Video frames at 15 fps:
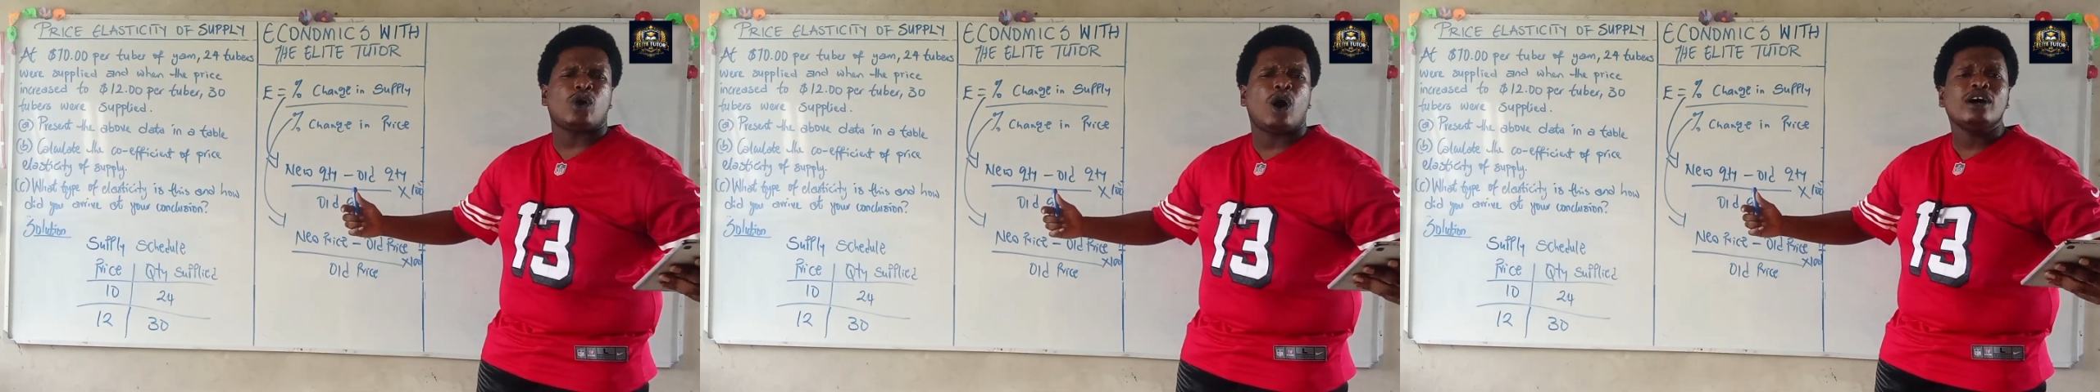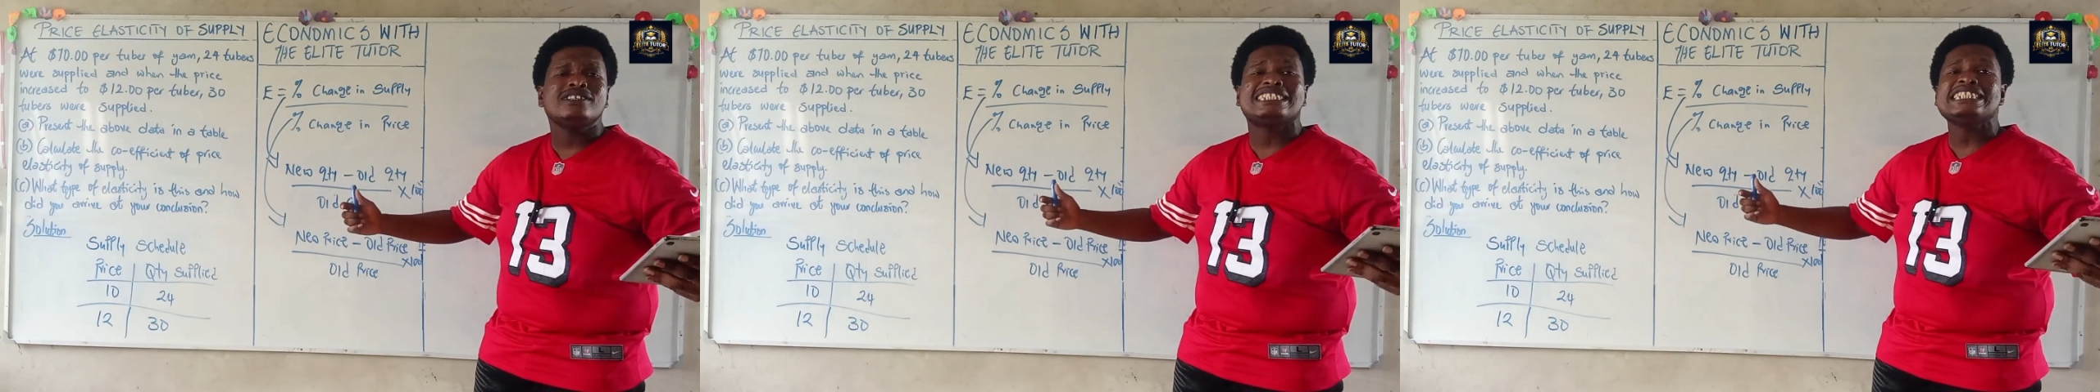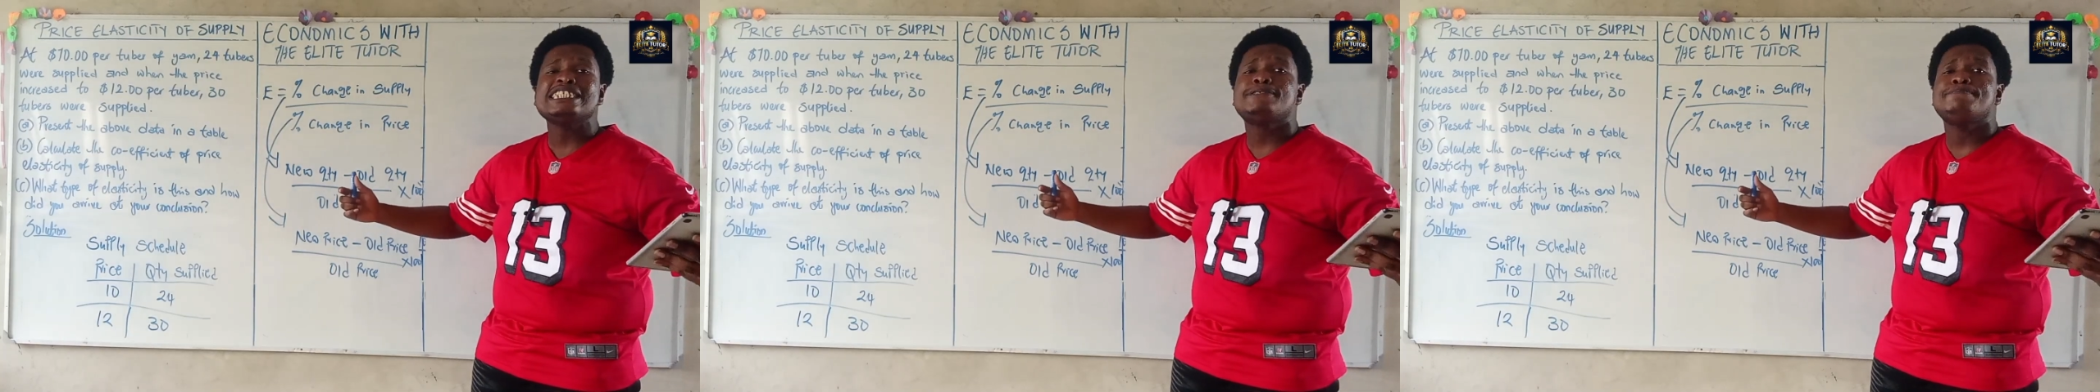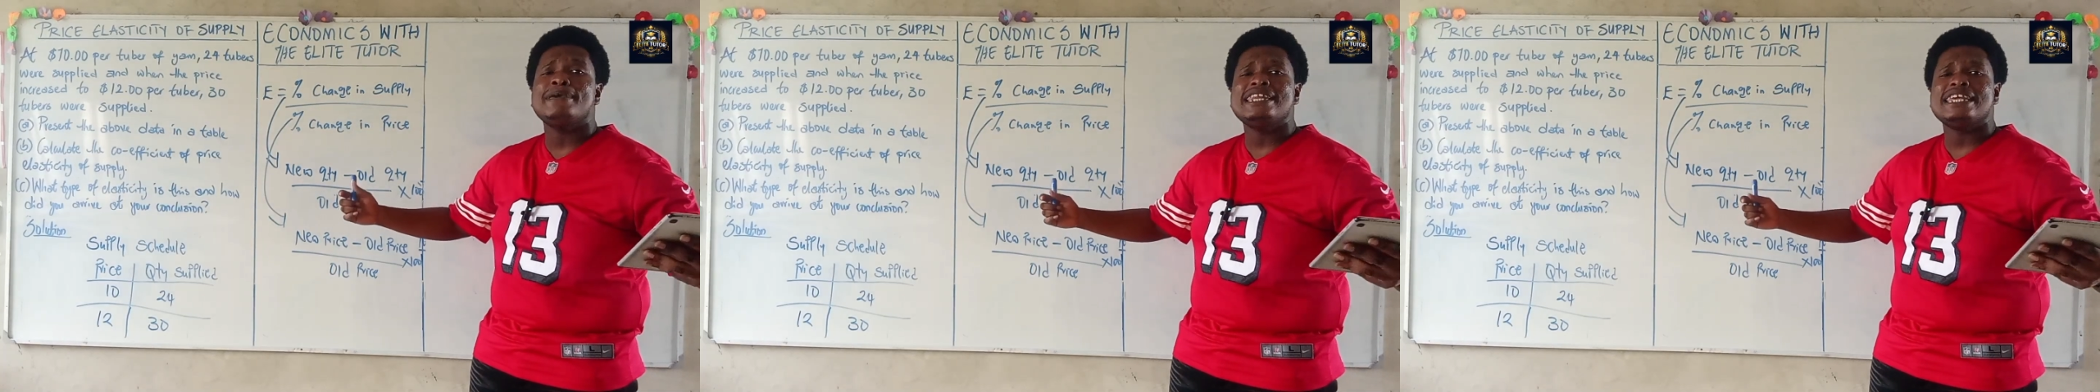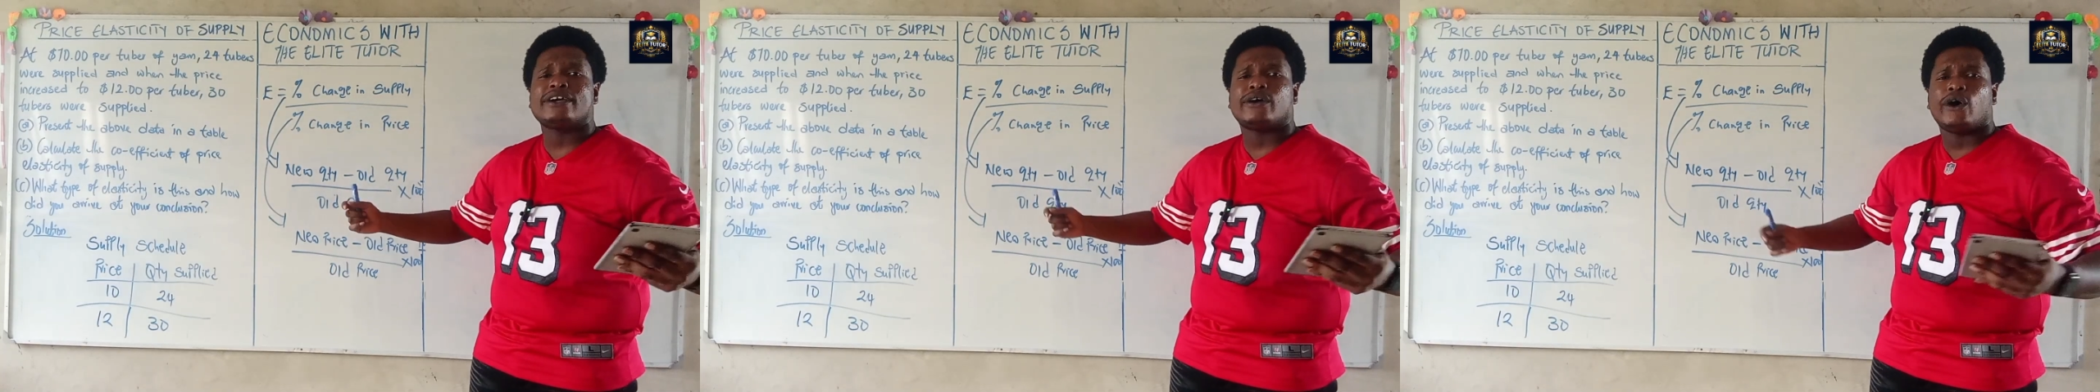all things
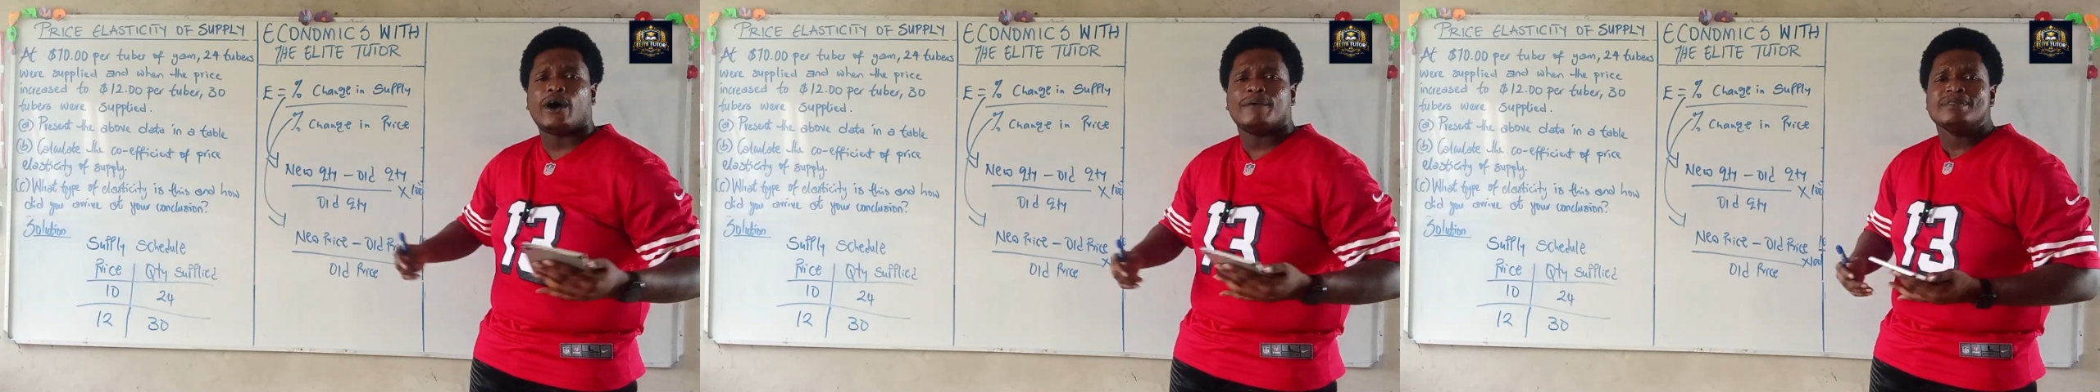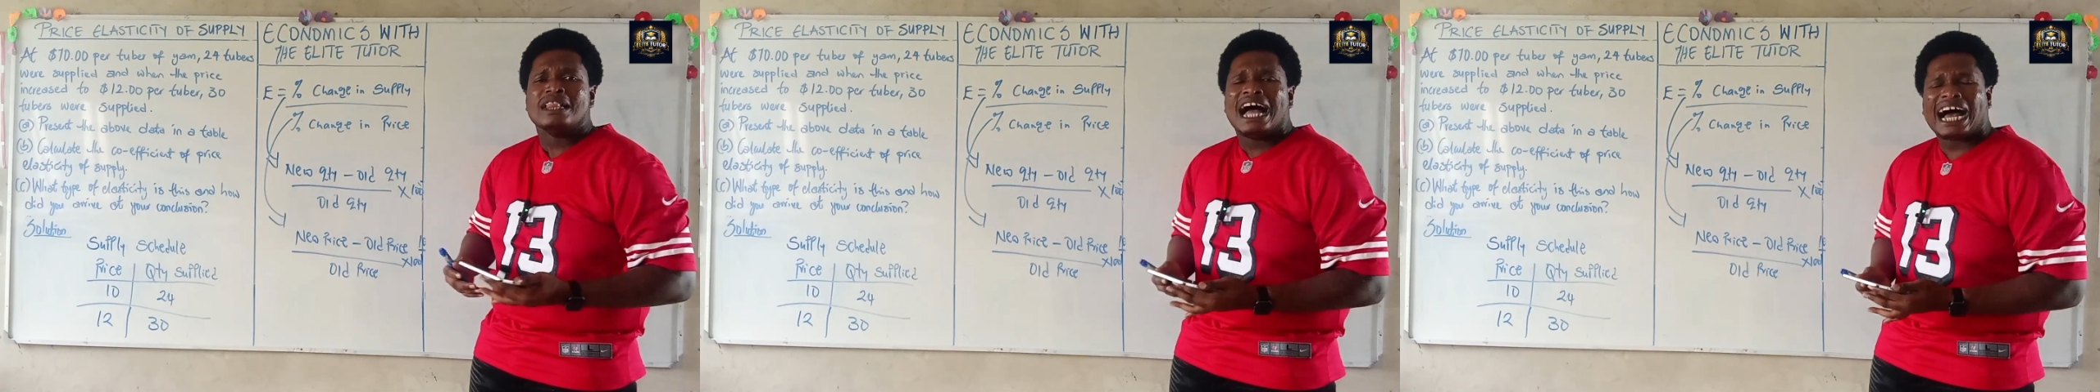being equal,